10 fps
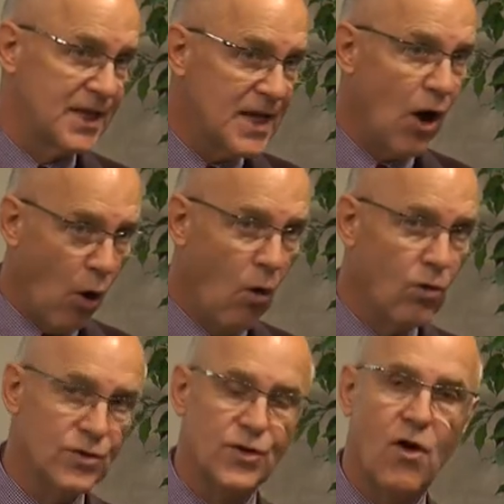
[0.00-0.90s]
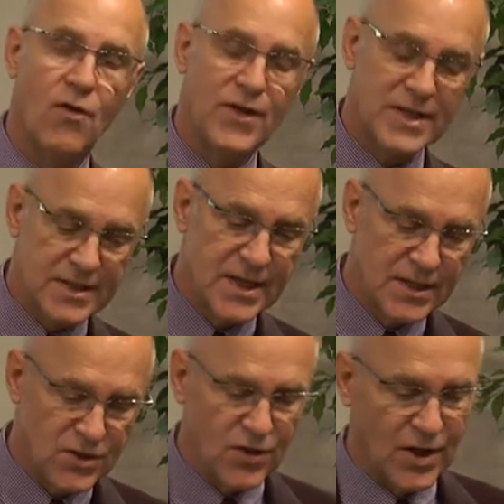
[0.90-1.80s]
He holds all these
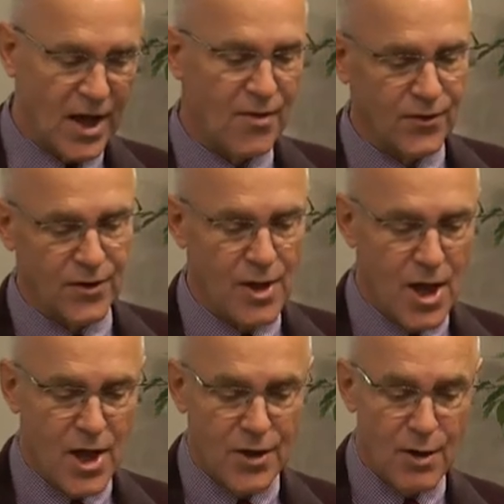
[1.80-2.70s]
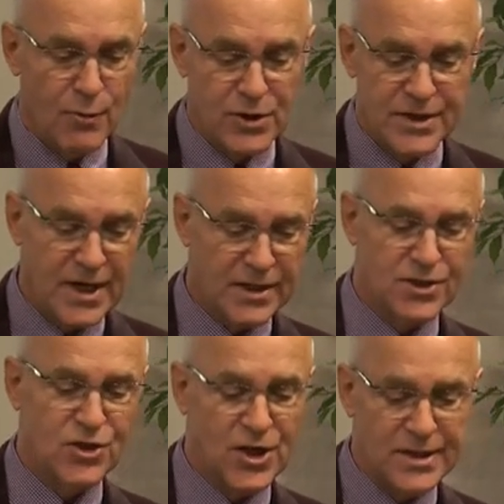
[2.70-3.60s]
things together. Number 6,
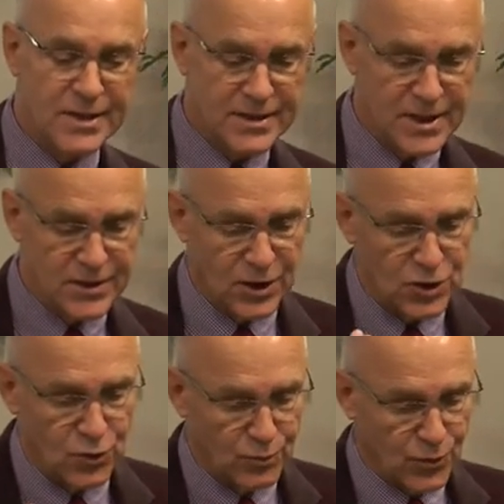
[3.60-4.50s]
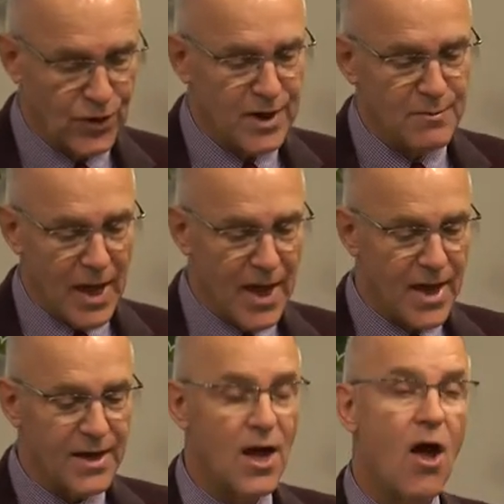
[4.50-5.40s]
Jesus is the supreme
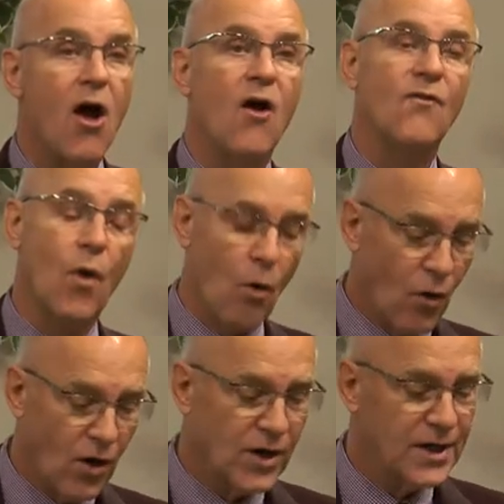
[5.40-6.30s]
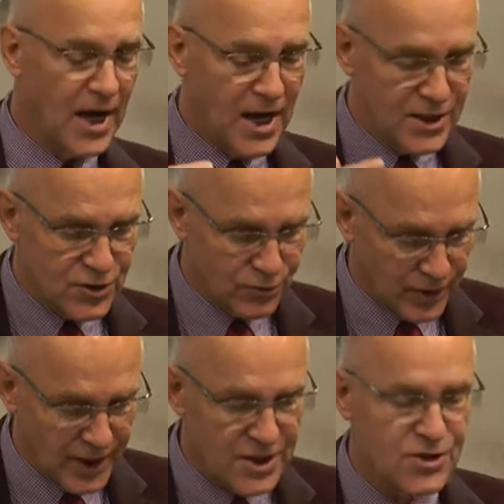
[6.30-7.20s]
head of organized
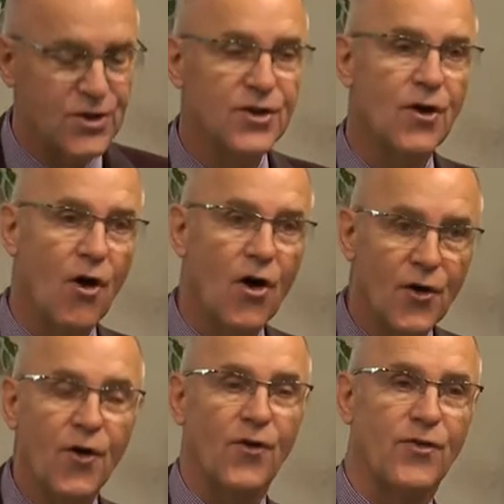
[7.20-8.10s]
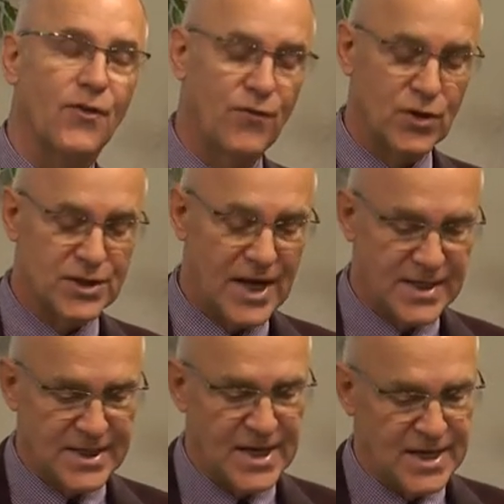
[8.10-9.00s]
religion on earth, verse
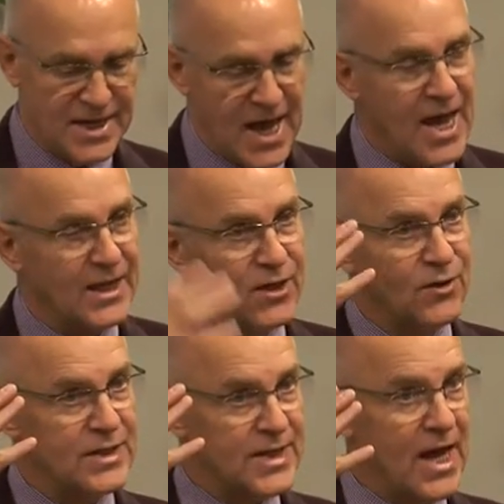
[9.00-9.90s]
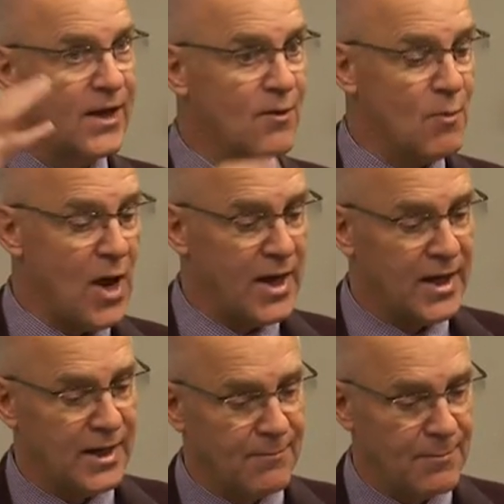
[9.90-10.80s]
18a, He's head of the body.